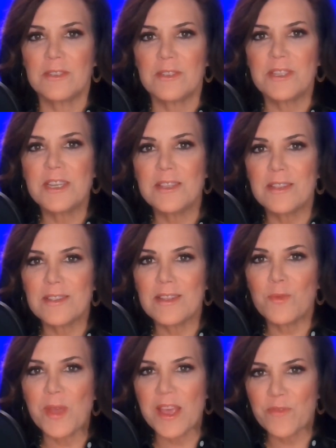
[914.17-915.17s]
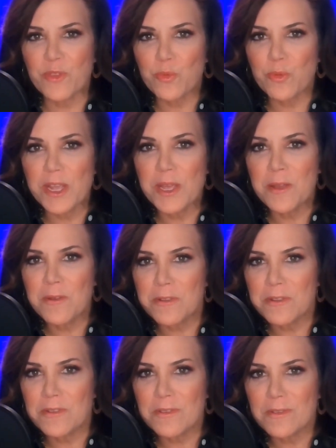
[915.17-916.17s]
See, we have three
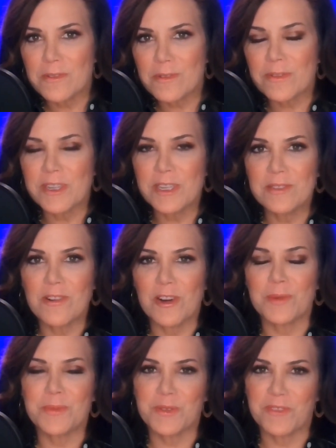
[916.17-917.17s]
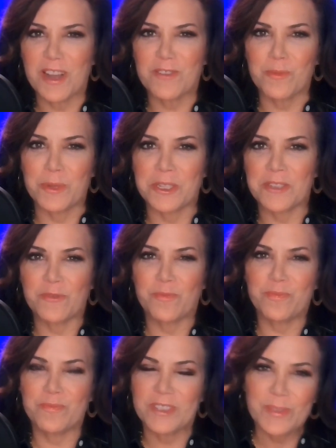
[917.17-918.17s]
arms of government. If
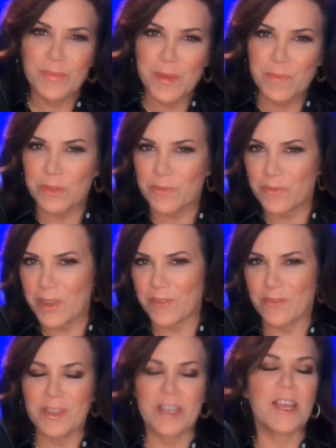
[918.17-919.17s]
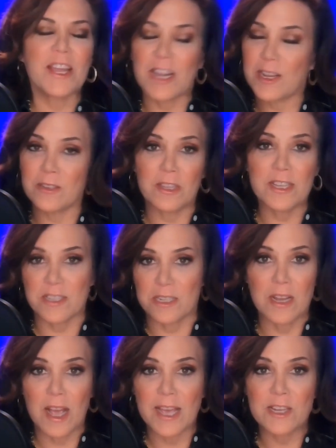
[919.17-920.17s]
people have, and listen,
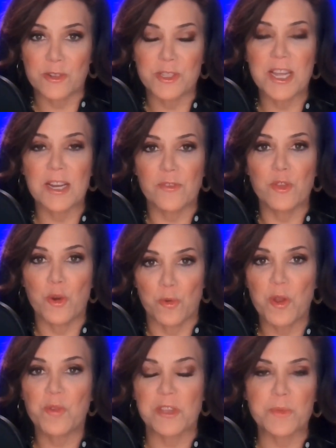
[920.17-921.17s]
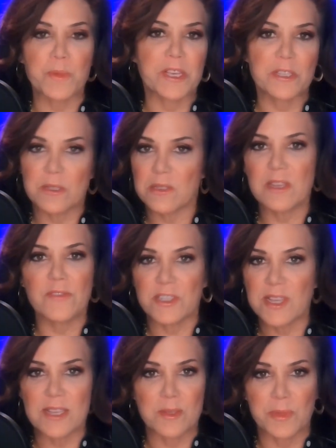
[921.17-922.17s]
I understand if you don't know this because civics
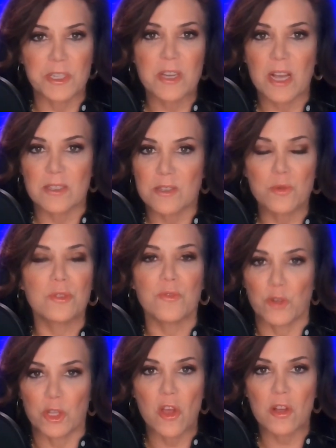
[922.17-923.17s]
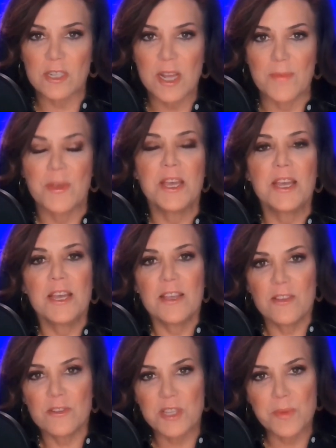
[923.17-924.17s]
hasn't been taught in schools for a long time.
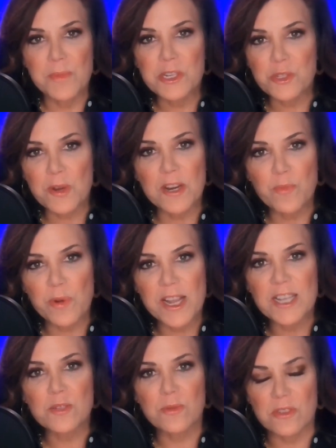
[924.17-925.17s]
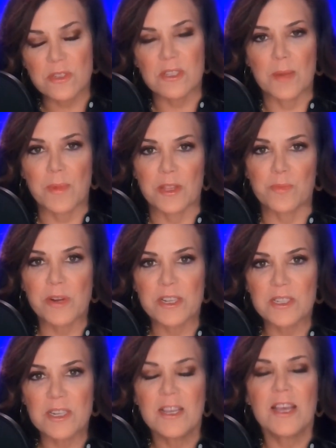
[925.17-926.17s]
There's the administrative branch, which is led by the
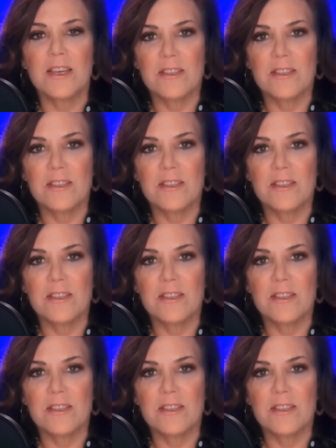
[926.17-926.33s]
president.